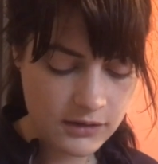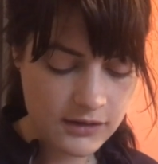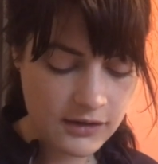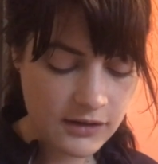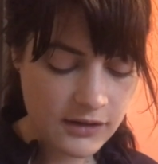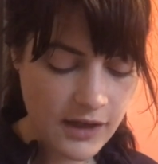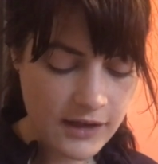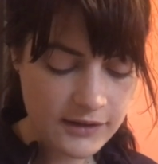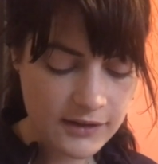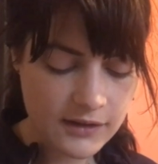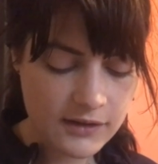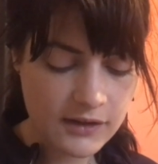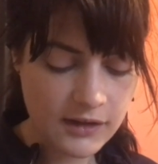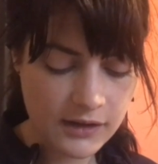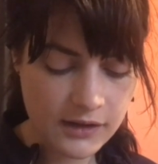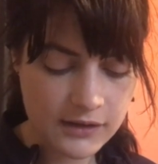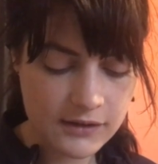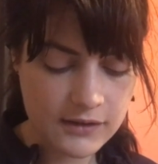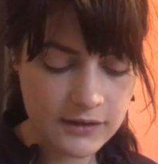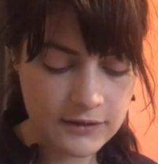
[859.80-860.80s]
They lasted
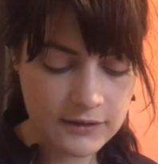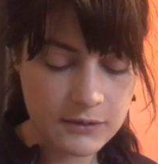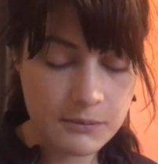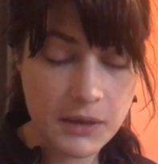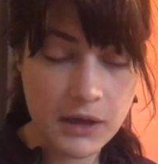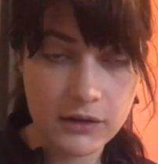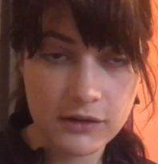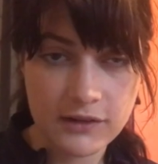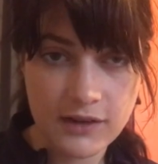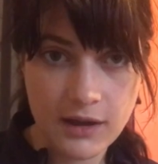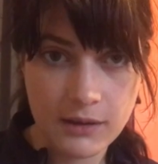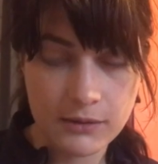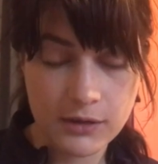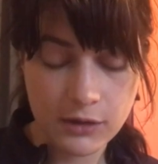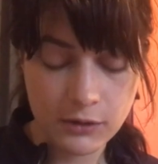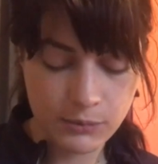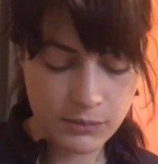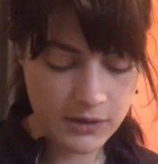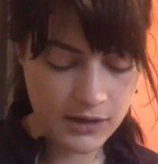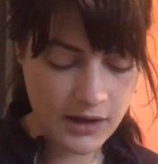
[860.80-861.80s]
like a decent amount of time
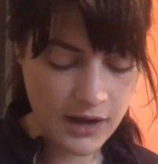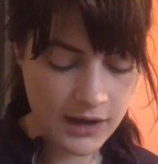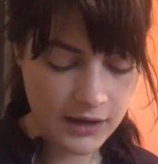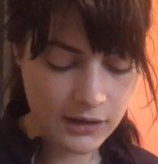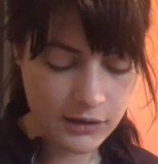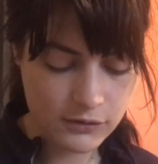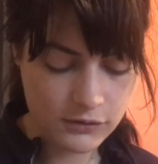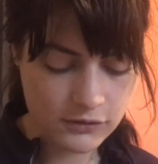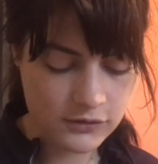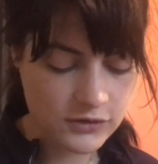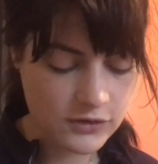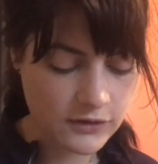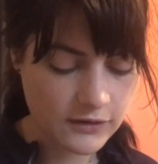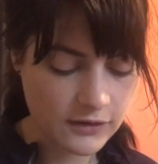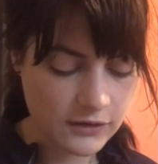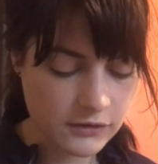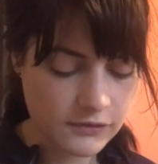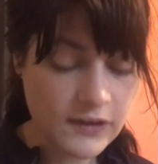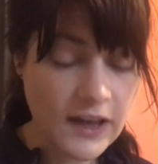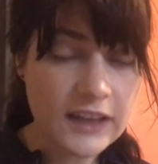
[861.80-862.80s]
though, but I go through shoes a
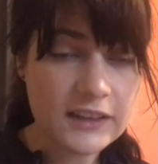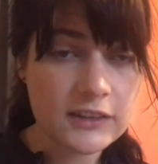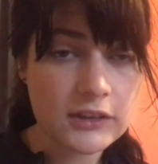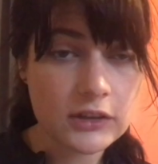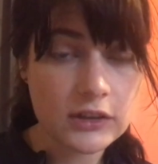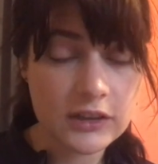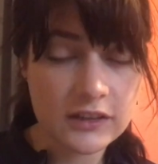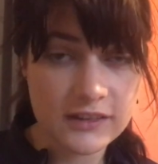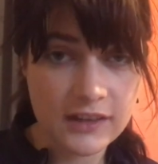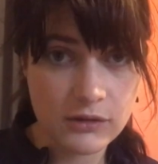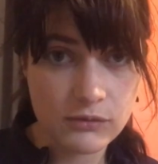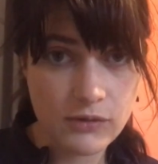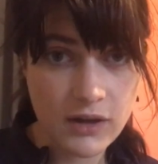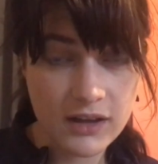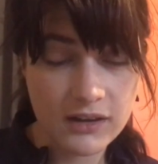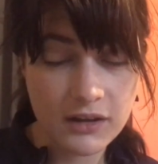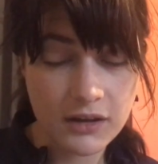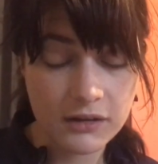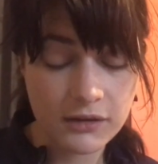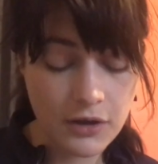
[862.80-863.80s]
little faster because I
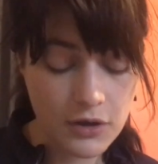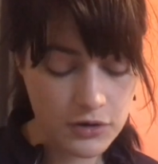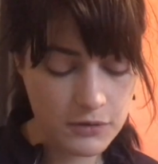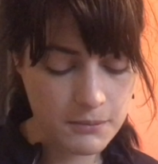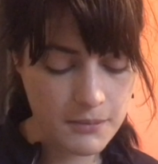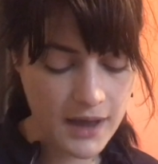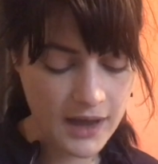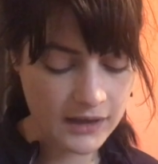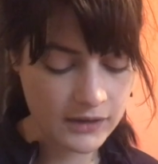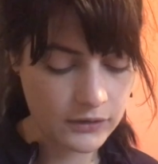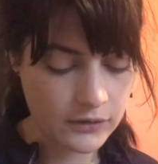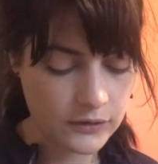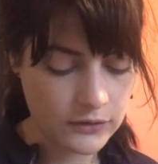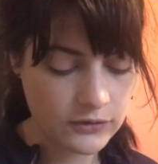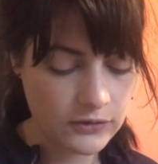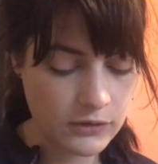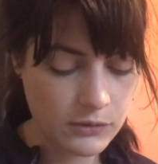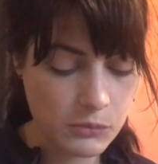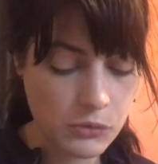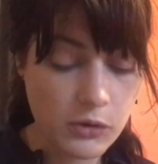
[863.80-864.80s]
run a lot of miles.
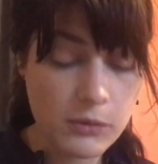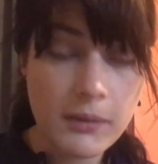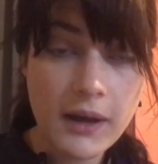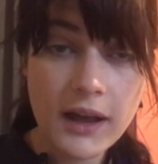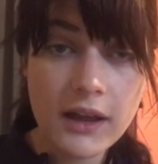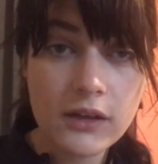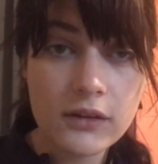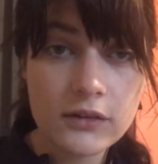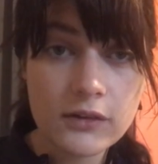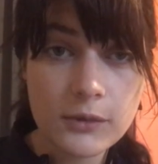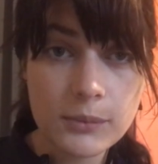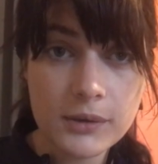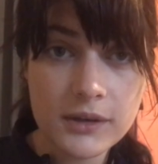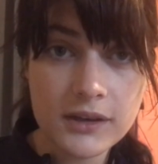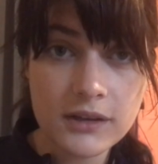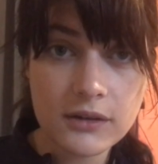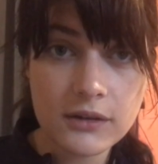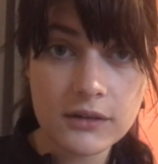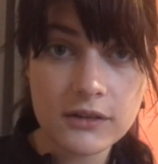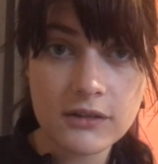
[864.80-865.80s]
So the more miles you're
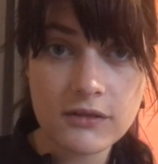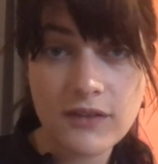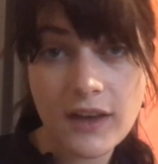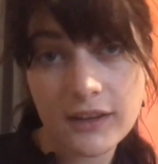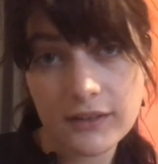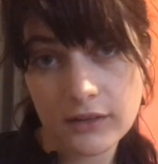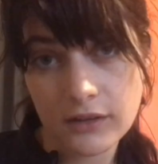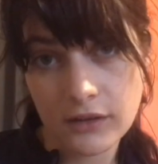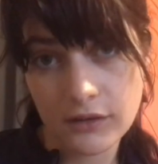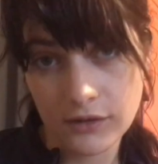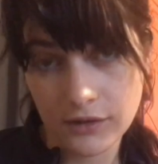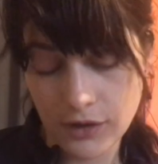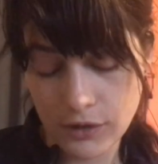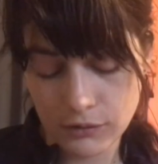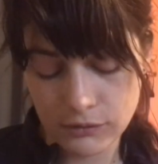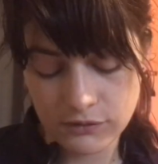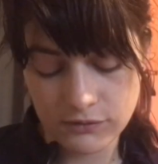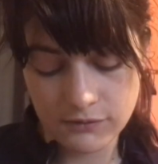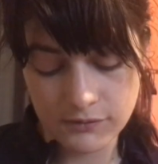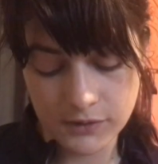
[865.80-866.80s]
putting on, the faster you'll go
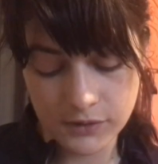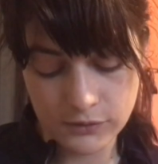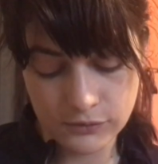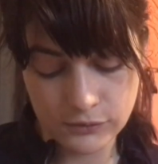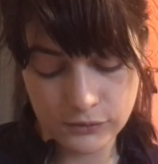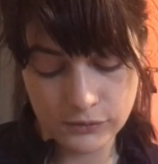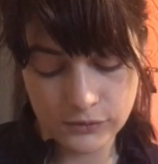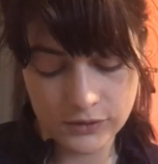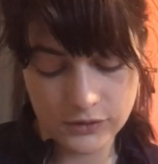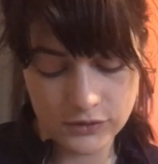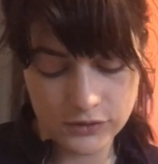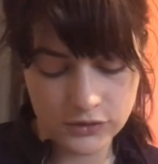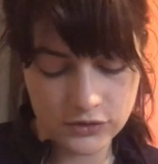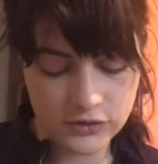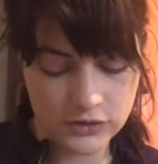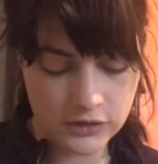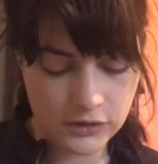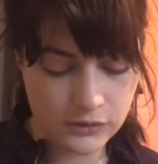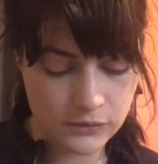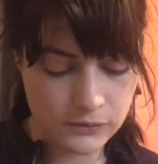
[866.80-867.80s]
through your
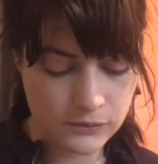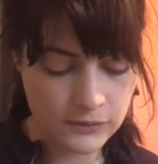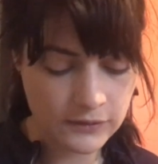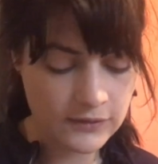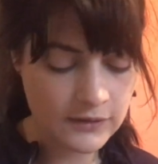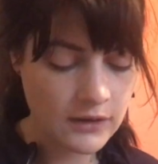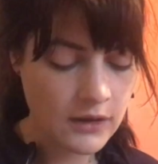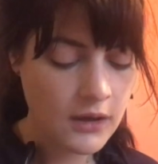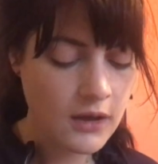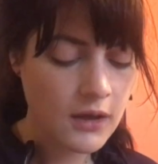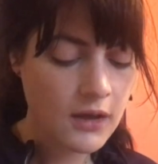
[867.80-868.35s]
shoes.